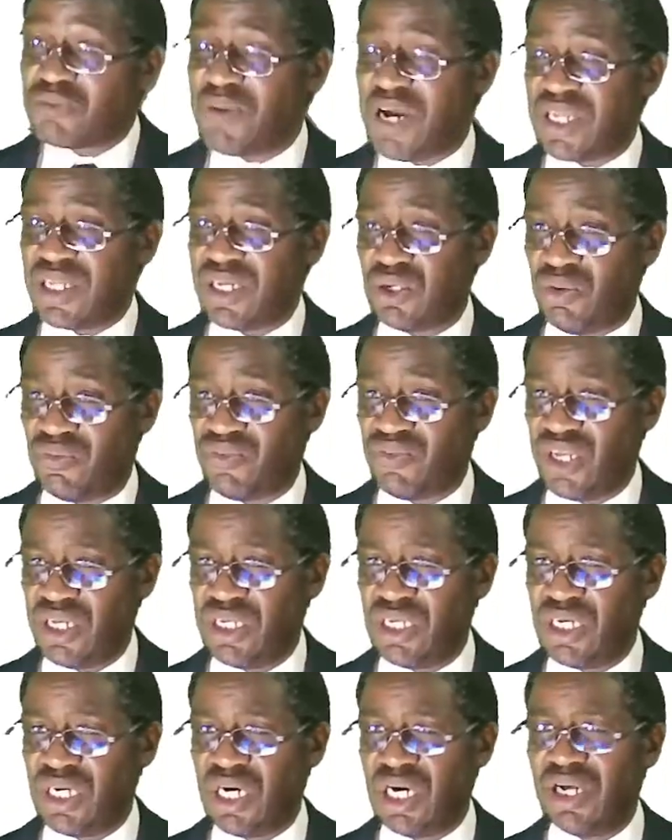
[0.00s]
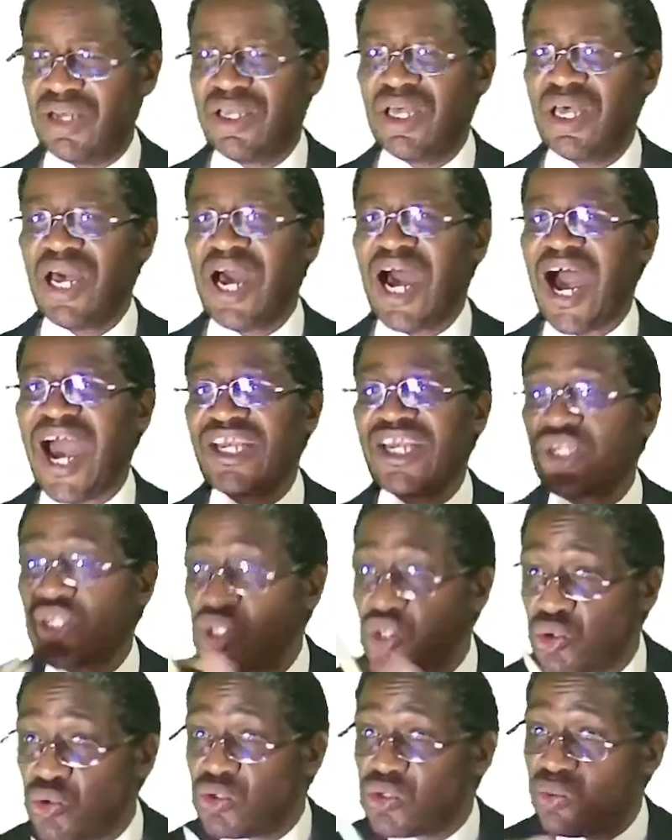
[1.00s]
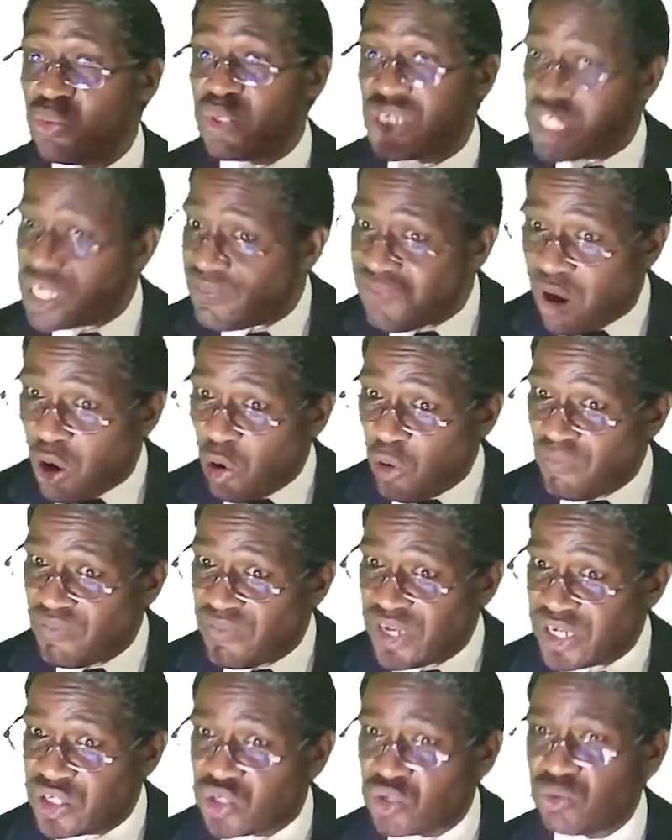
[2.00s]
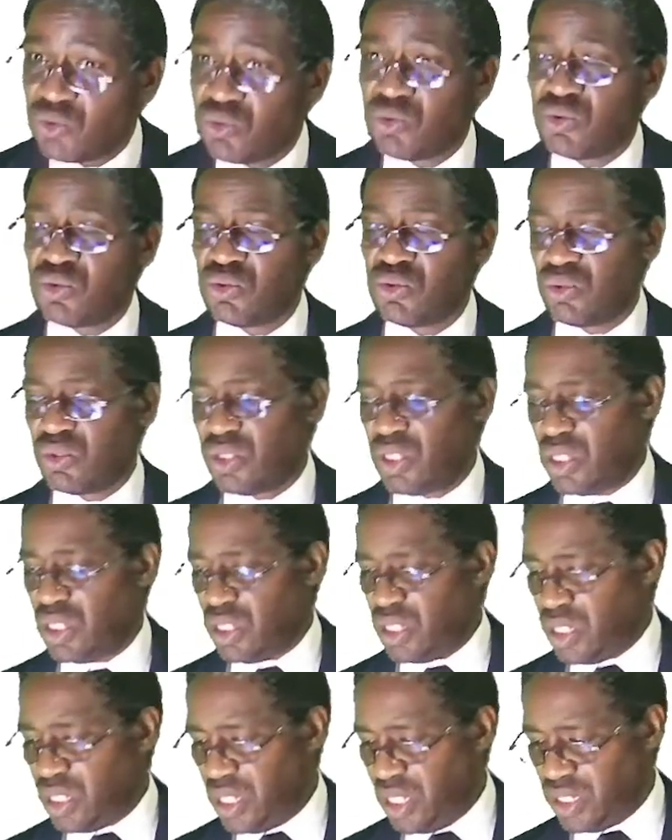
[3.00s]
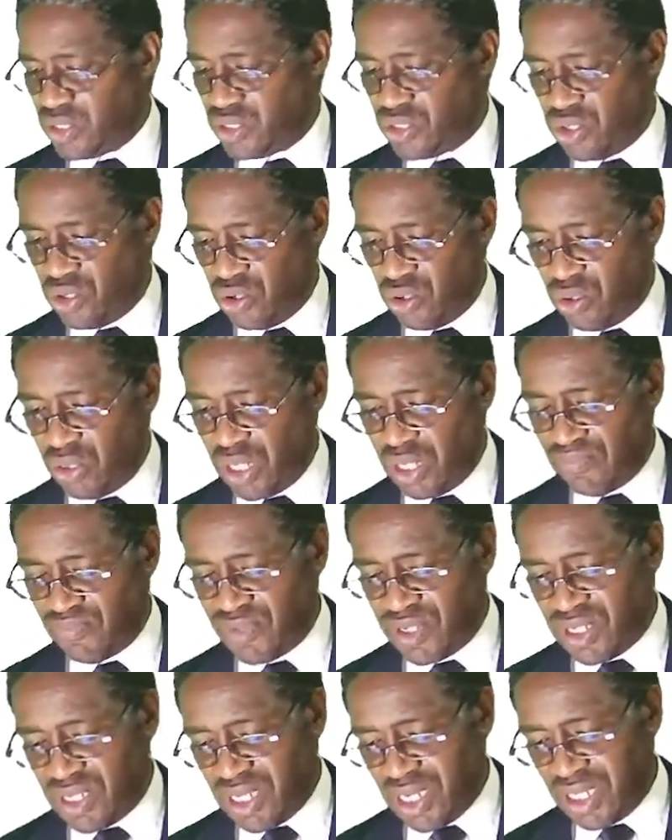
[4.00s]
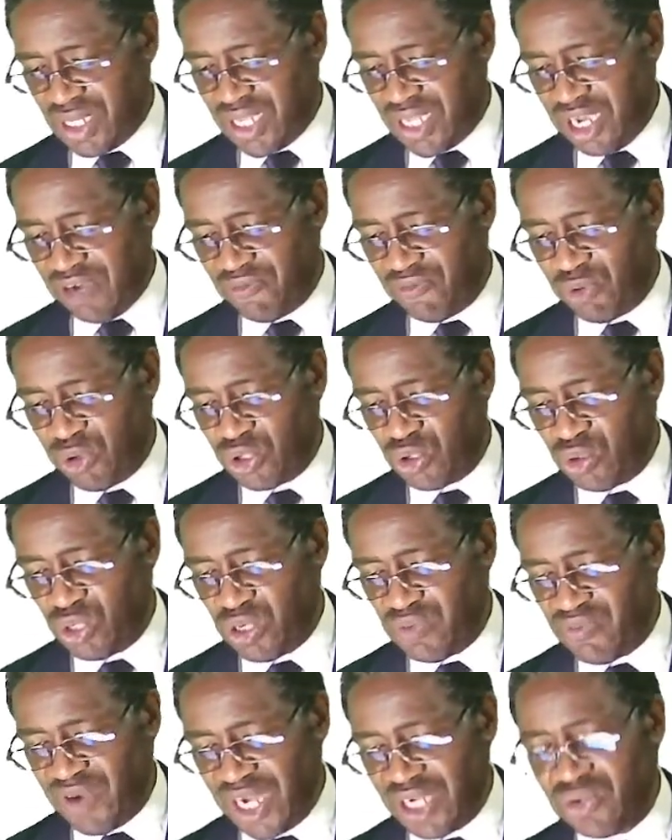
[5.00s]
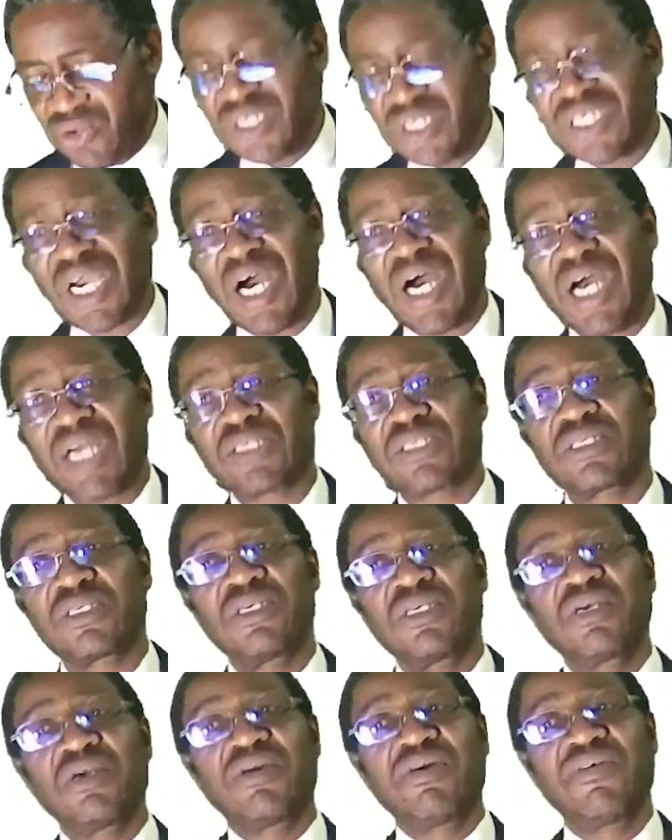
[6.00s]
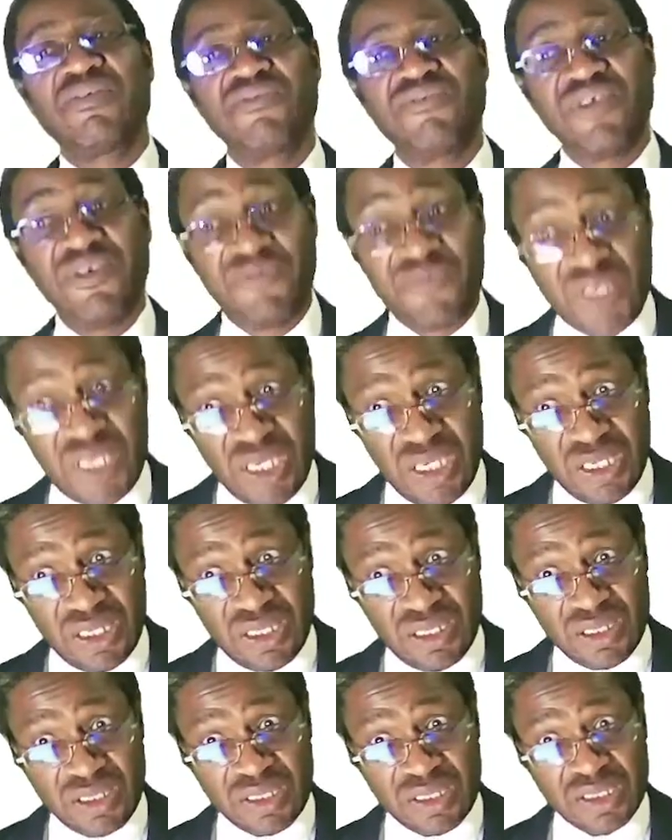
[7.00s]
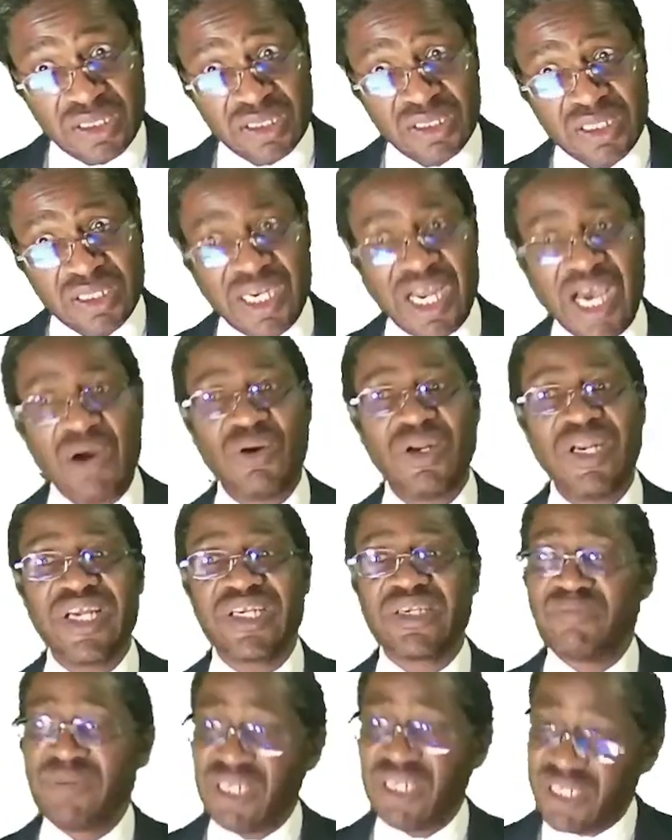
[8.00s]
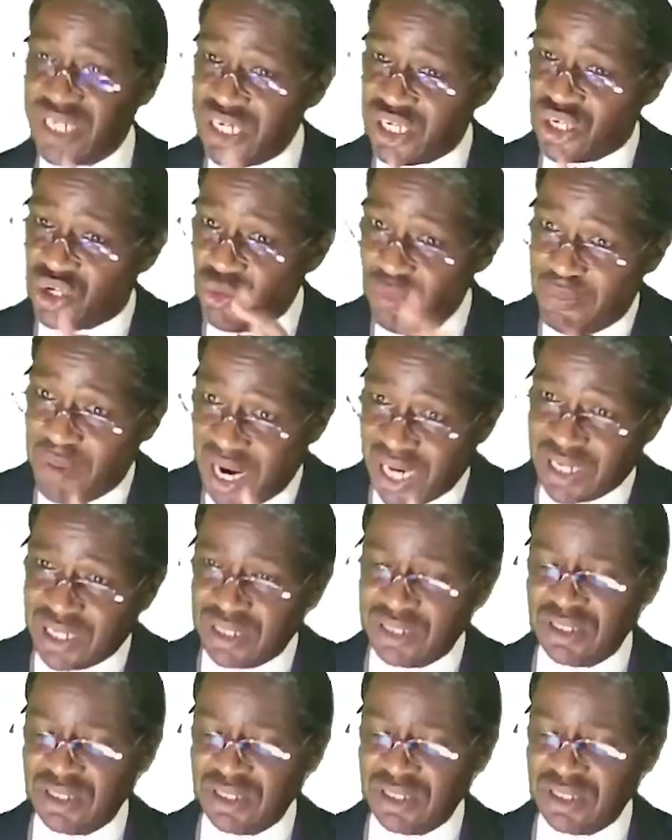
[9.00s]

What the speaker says: by the end of the year, I choose whichever of the two is lower, and therefore you will value it at 15. Now let me take you back